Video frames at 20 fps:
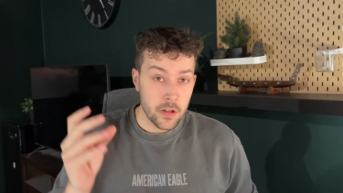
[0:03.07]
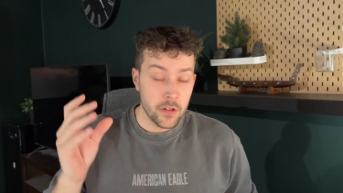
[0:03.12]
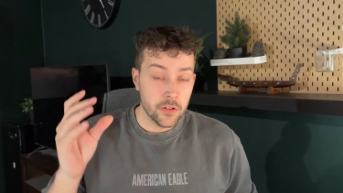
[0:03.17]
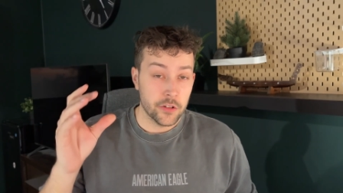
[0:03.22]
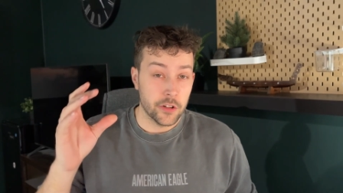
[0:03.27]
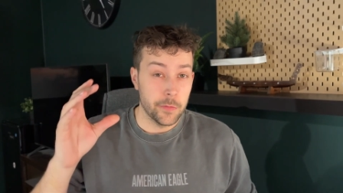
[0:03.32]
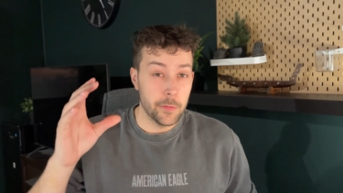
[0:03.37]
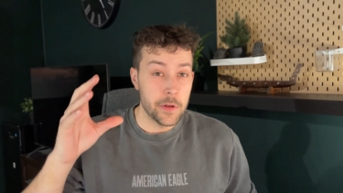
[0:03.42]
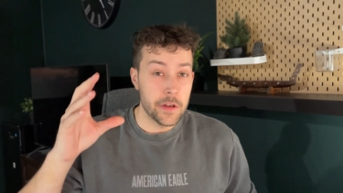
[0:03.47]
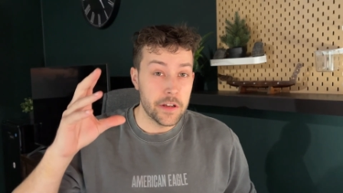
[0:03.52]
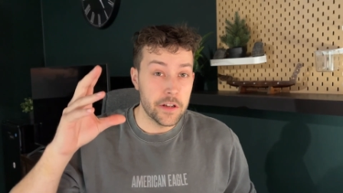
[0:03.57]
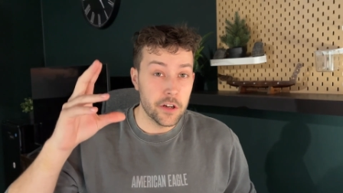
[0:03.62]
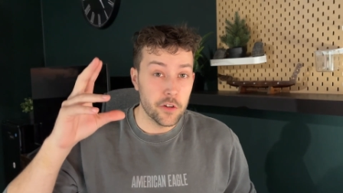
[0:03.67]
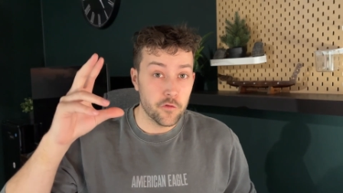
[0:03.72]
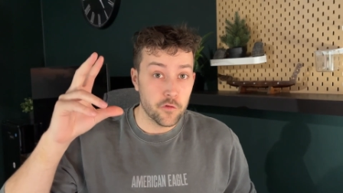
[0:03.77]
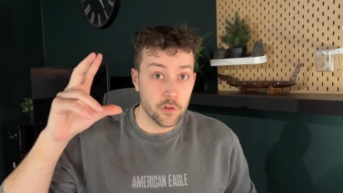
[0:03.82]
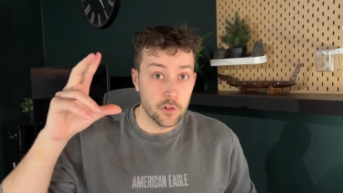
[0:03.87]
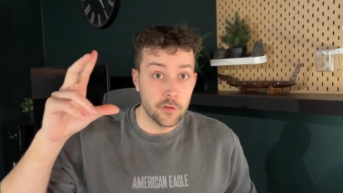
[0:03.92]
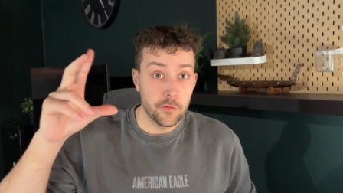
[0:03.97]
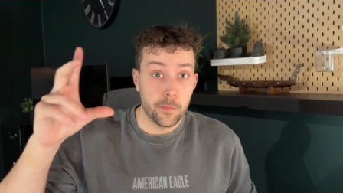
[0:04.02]
It's going to be a year
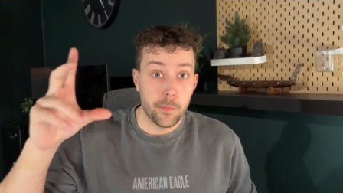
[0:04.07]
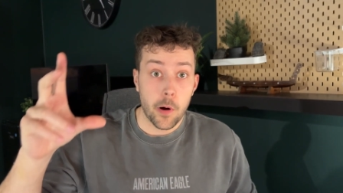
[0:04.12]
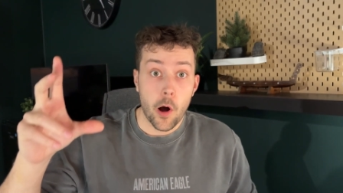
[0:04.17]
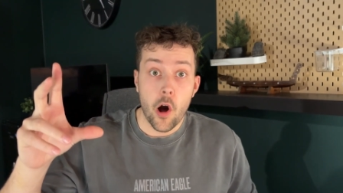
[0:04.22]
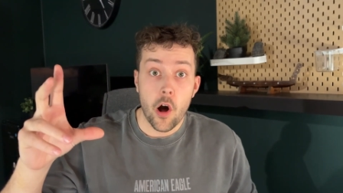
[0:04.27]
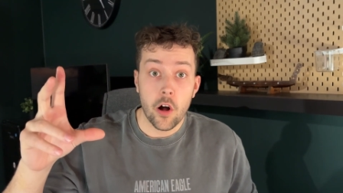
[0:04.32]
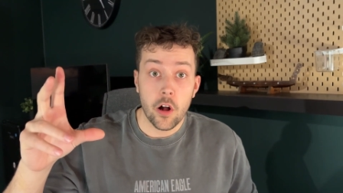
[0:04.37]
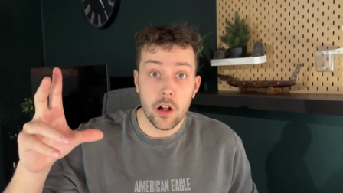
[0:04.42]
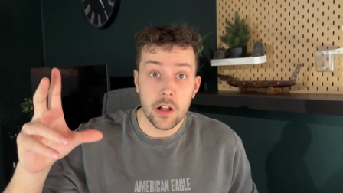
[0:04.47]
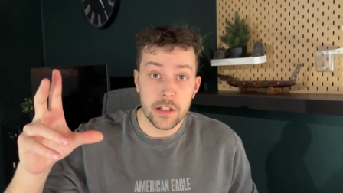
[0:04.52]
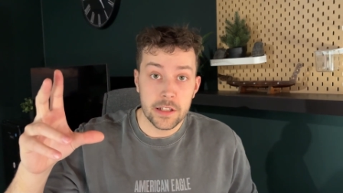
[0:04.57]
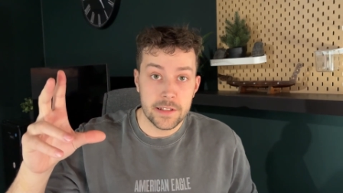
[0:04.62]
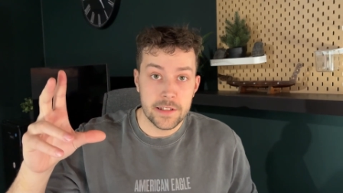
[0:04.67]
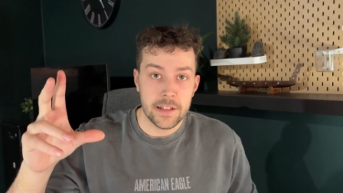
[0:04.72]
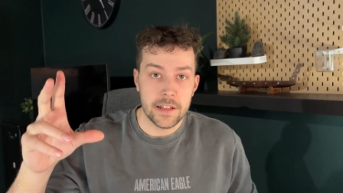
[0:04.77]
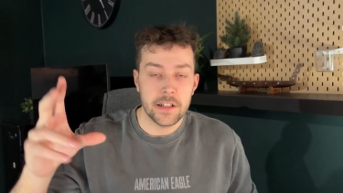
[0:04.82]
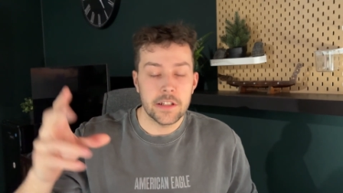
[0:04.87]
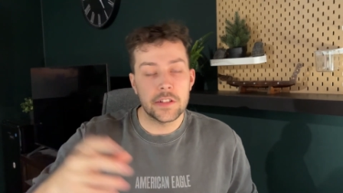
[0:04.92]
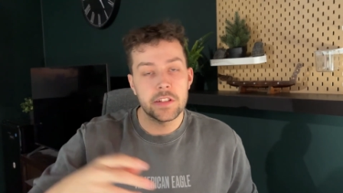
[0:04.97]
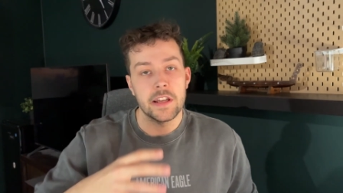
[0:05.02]
full of
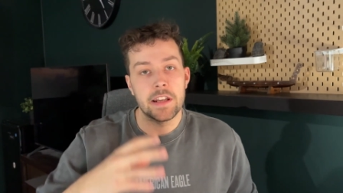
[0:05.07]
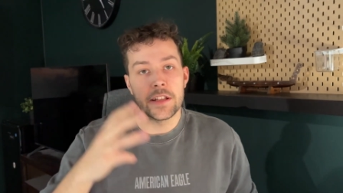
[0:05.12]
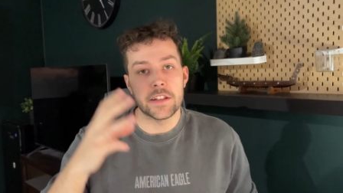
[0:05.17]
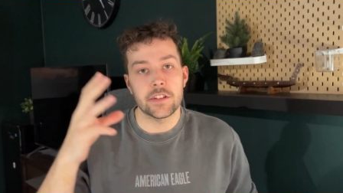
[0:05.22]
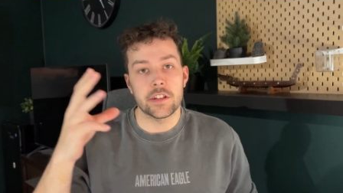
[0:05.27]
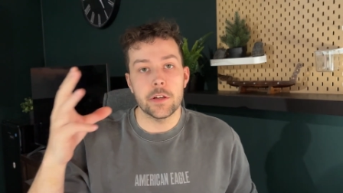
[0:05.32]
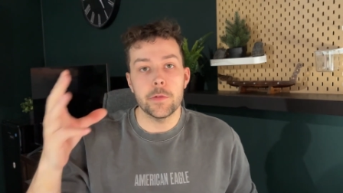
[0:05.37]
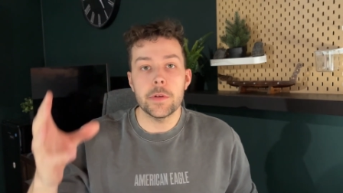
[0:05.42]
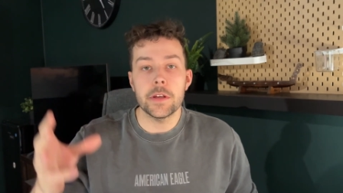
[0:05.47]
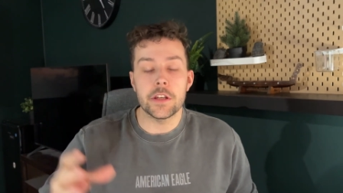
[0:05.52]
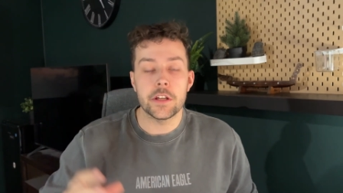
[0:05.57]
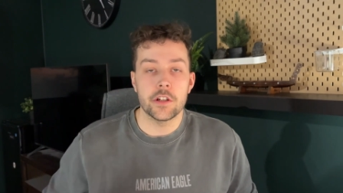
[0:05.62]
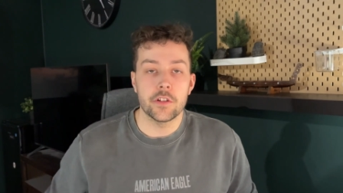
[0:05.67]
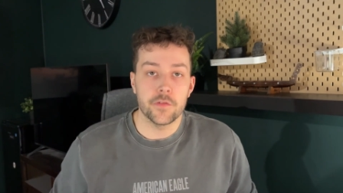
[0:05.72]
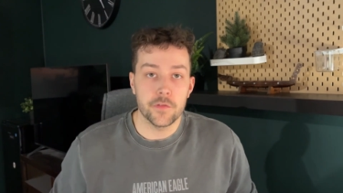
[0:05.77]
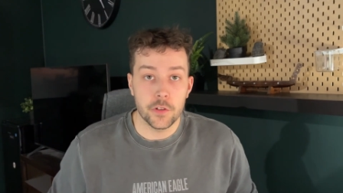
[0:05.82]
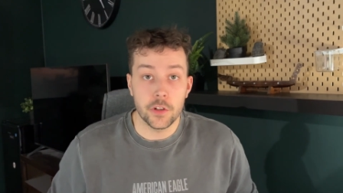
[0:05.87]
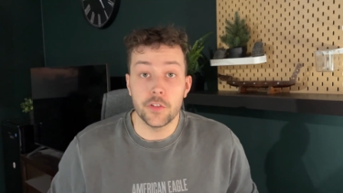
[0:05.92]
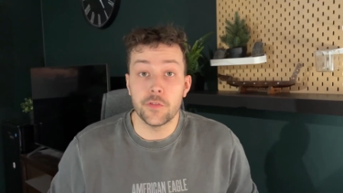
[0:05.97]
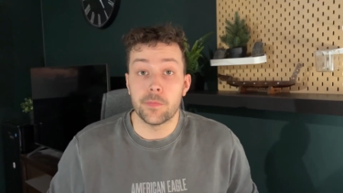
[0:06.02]
politics, and it's going to be a year
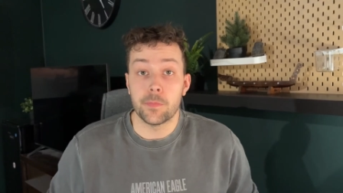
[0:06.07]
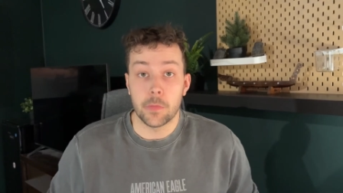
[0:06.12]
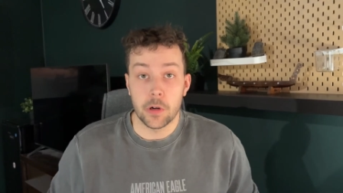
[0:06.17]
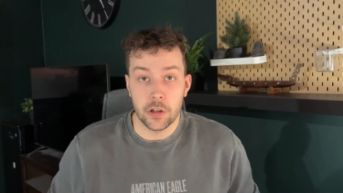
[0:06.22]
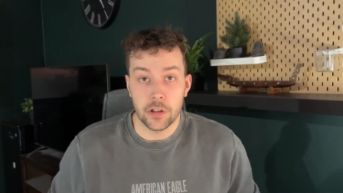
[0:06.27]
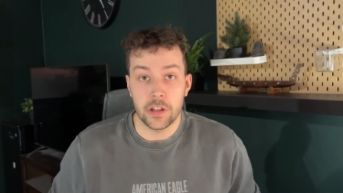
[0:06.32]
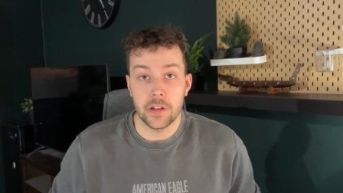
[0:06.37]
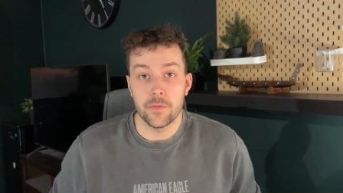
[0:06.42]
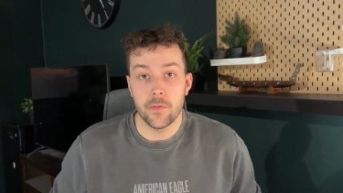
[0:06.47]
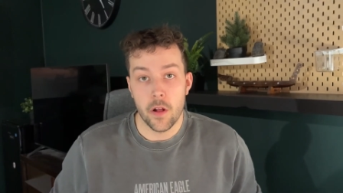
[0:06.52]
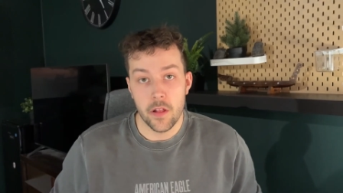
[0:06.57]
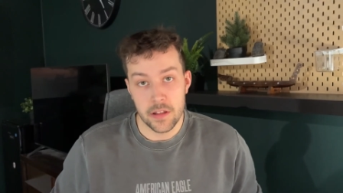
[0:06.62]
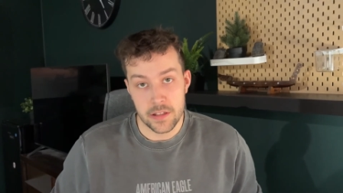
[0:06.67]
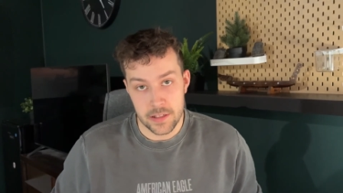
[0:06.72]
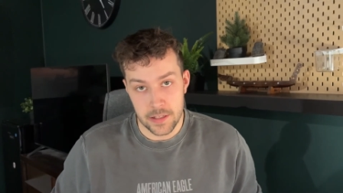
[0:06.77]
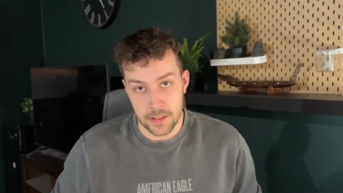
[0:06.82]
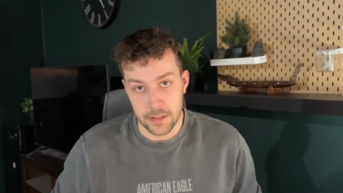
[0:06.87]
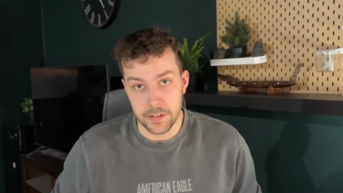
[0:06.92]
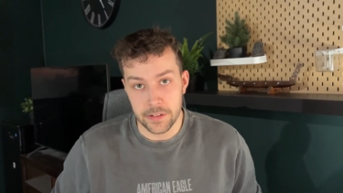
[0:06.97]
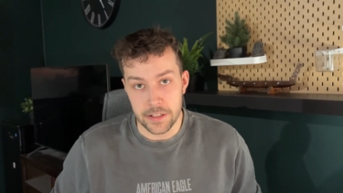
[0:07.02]
full of market
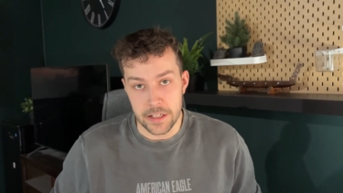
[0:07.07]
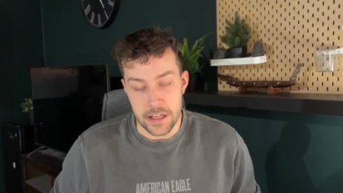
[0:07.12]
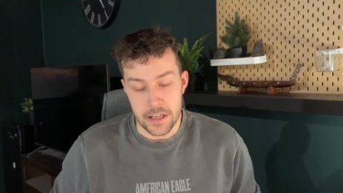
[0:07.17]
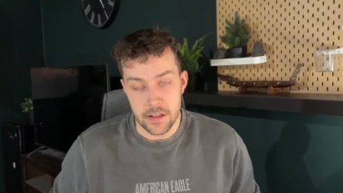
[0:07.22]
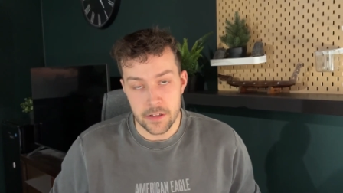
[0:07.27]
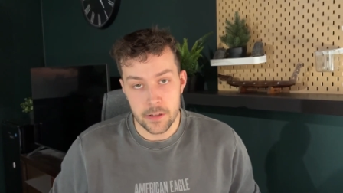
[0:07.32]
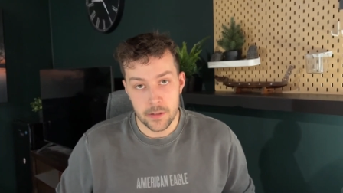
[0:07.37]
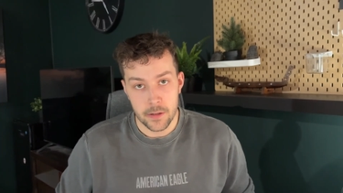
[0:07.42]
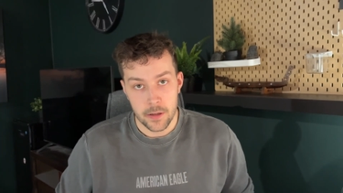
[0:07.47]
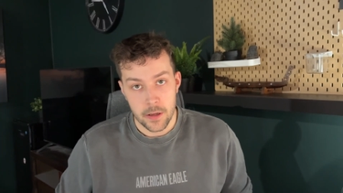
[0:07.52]
volatility.